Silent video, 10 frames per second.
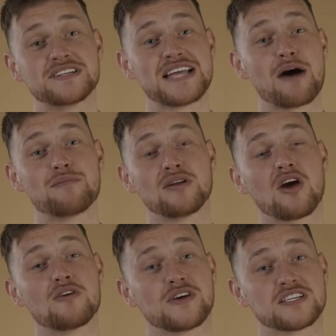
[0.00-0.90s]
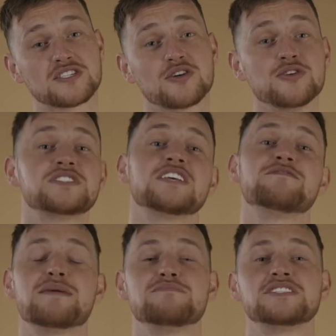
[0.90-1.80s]
button down below for
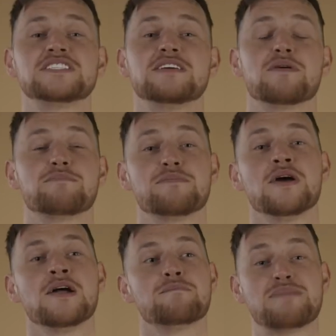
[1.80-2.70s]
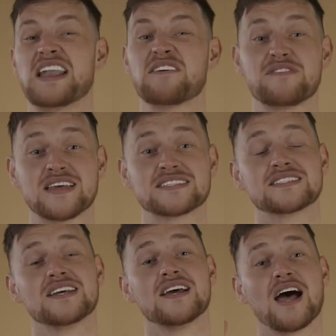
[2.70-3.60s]
exclusive membership
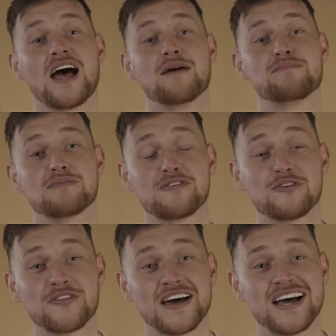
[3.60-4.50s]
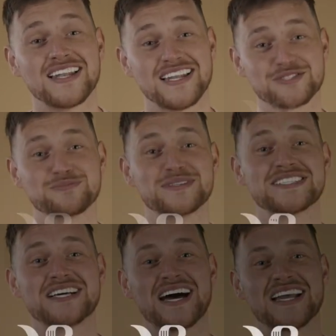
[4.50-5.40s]
benefits. But before that, let's
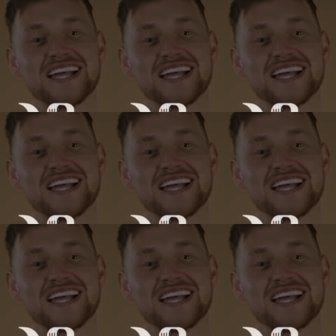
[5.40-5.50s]
jump into the